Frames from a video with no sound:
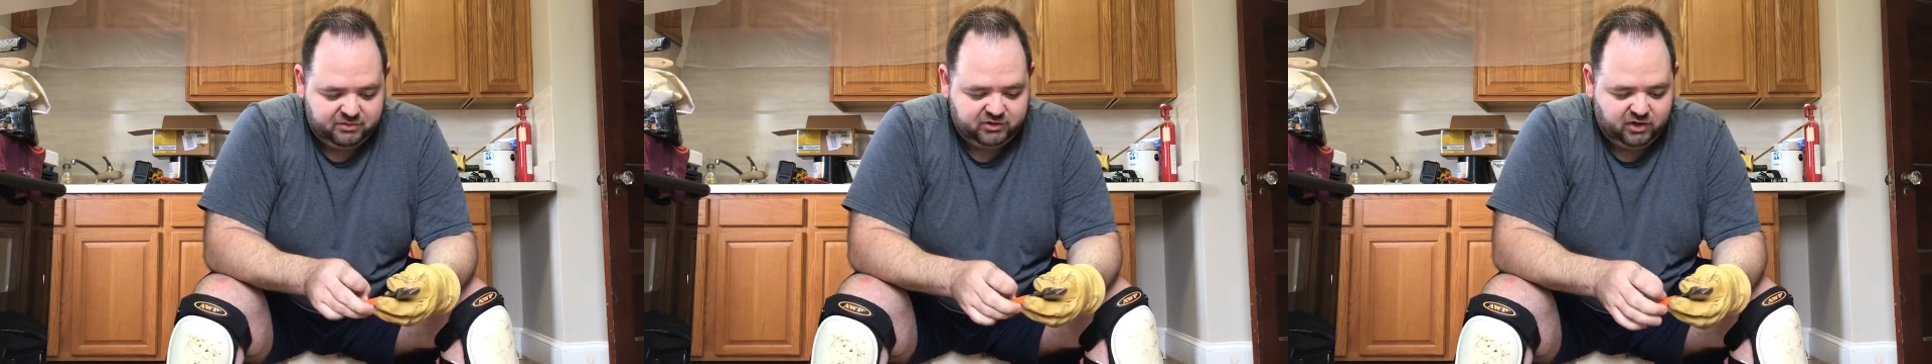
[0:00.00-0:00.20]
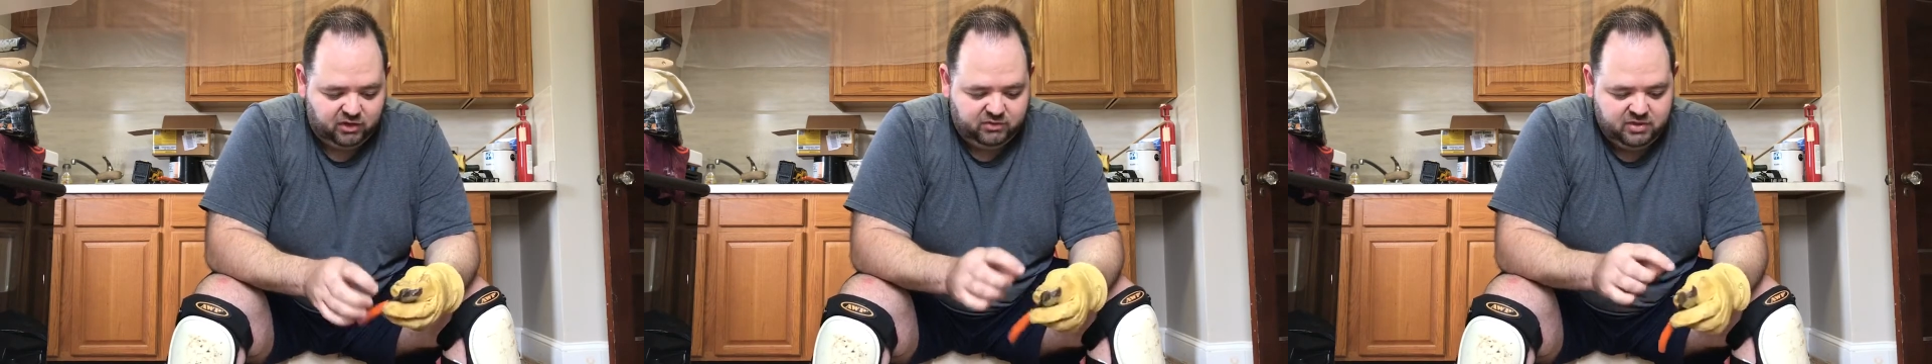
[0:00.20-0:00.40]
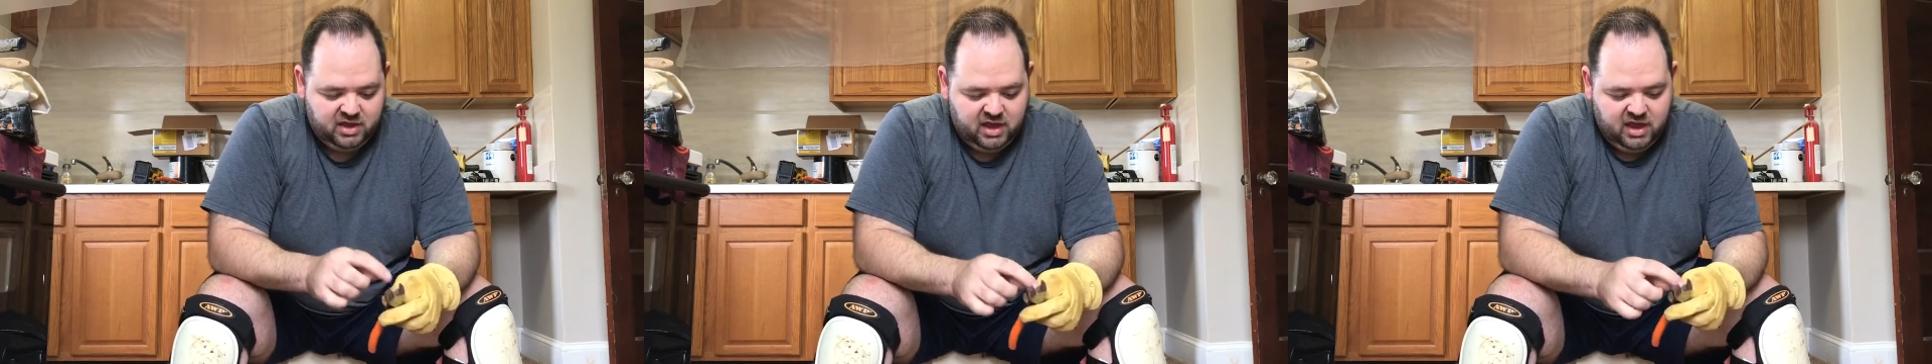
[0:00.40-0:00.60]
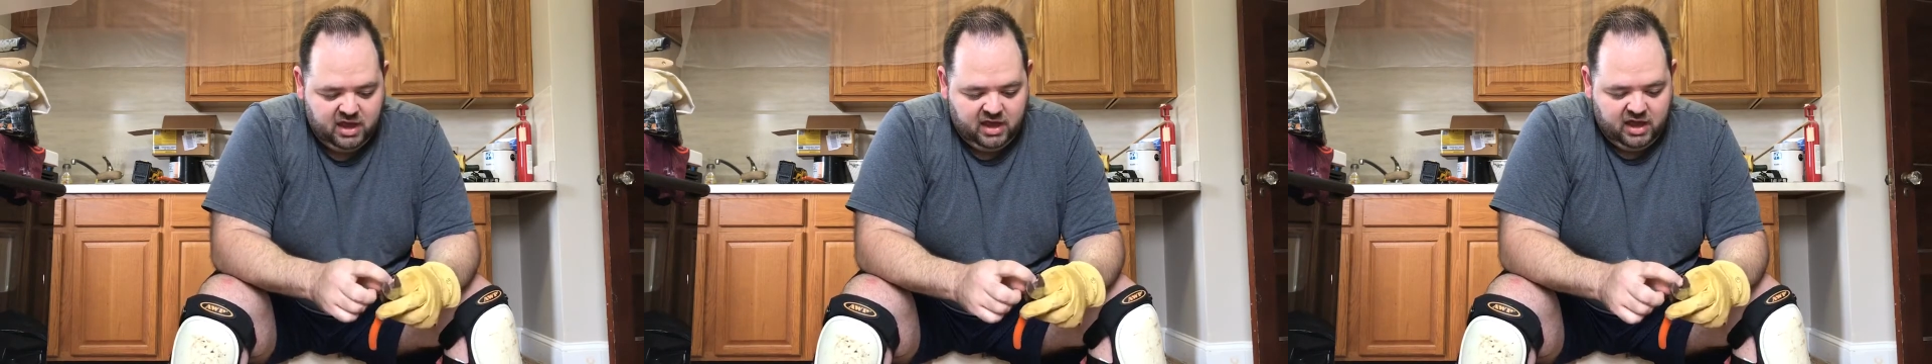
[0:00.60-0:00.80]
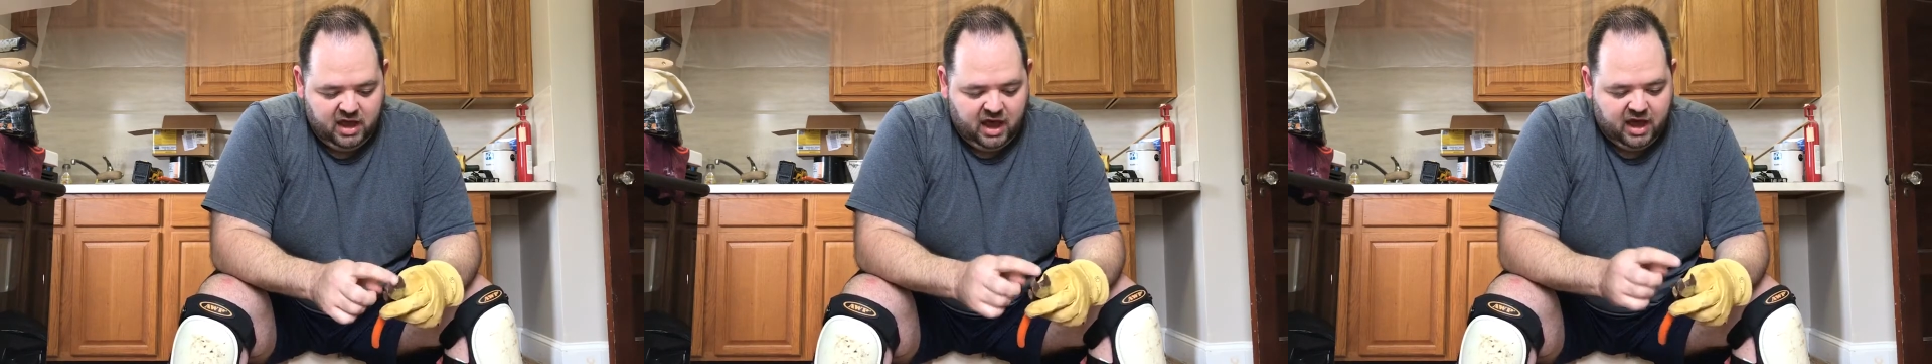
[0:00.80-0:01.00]
So
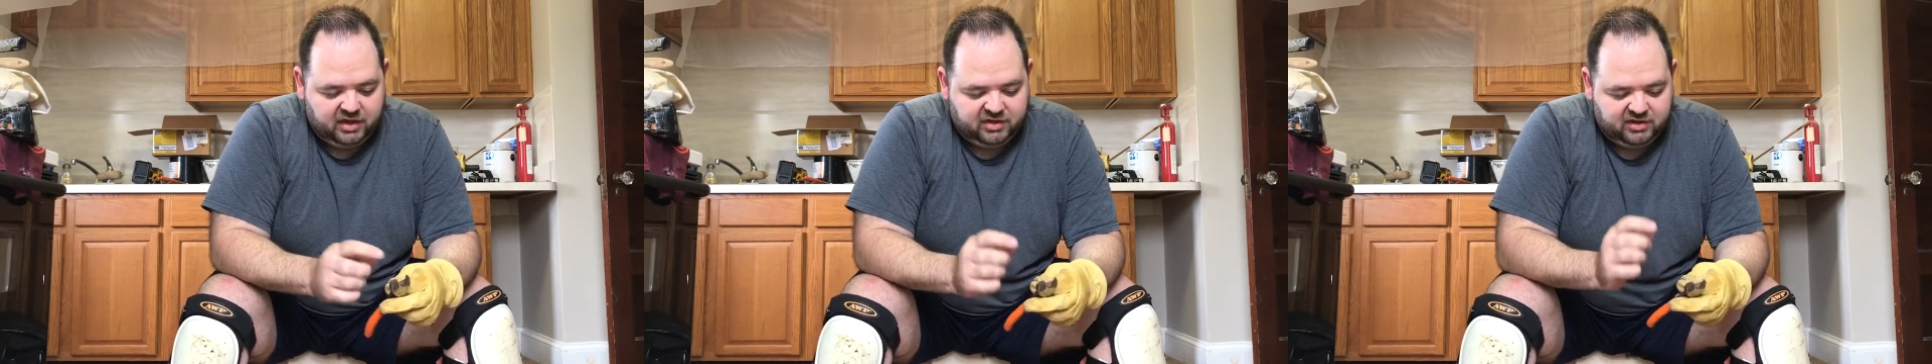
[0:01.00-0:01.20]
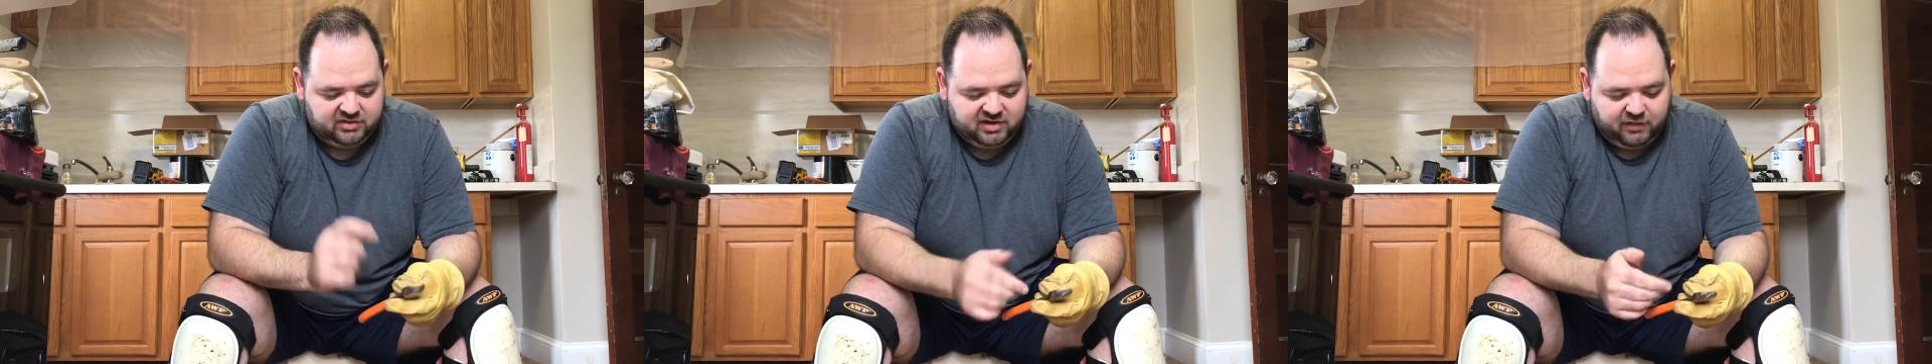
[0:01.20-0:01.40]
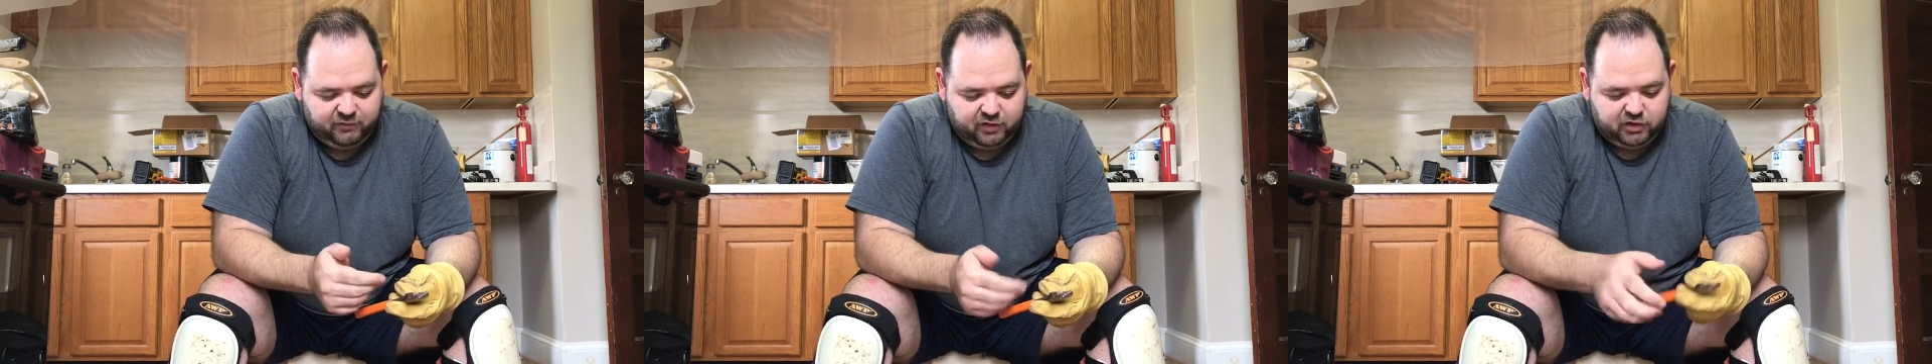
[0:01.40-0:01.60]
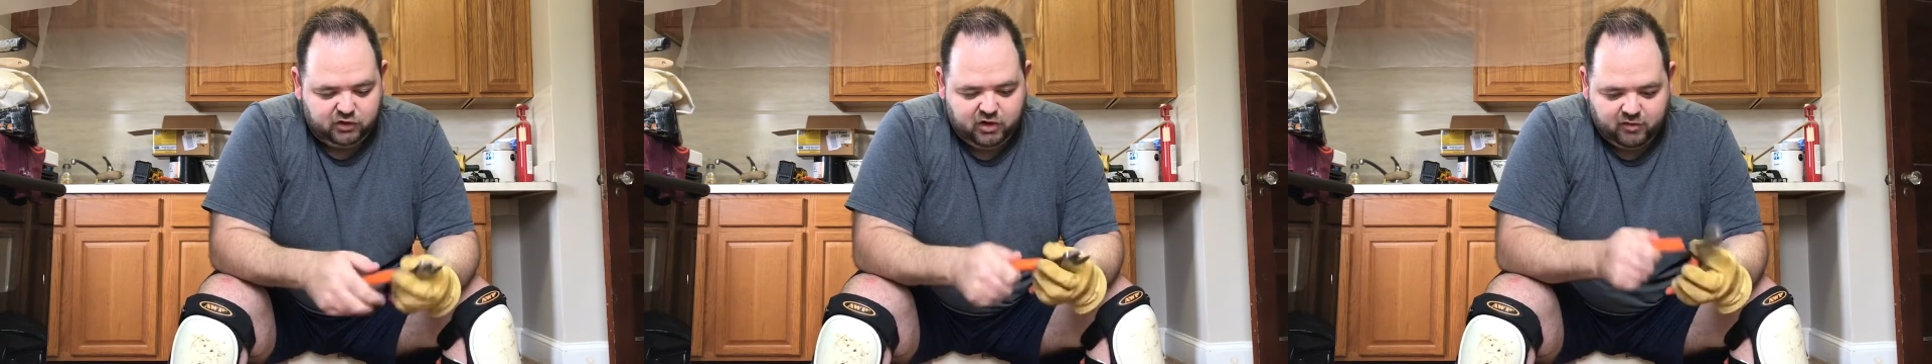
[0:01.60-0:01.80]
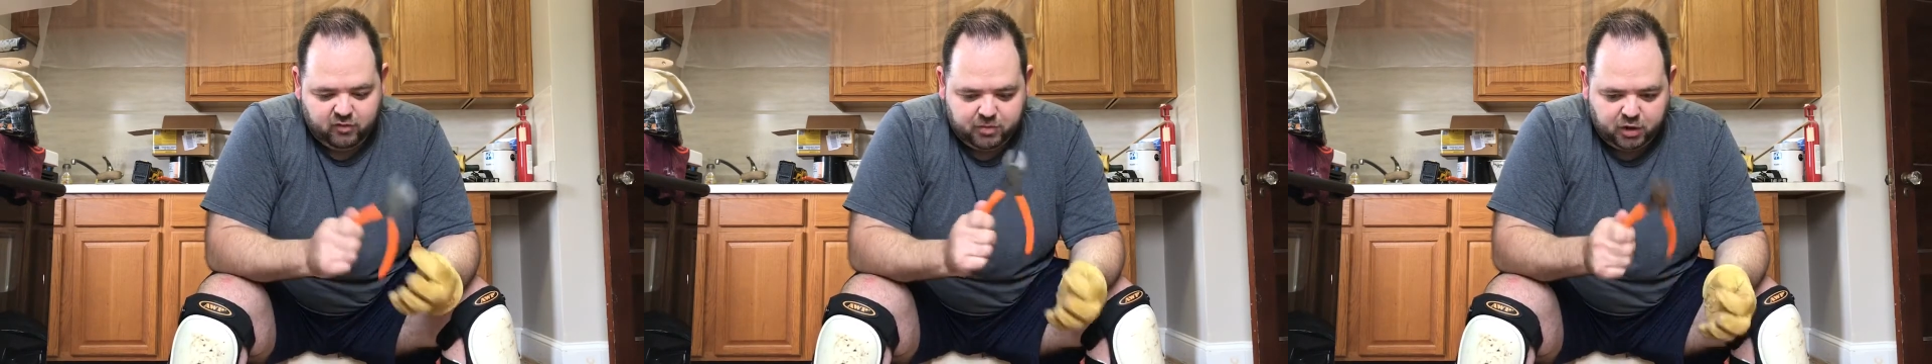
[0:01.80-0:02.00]
these definitely do have a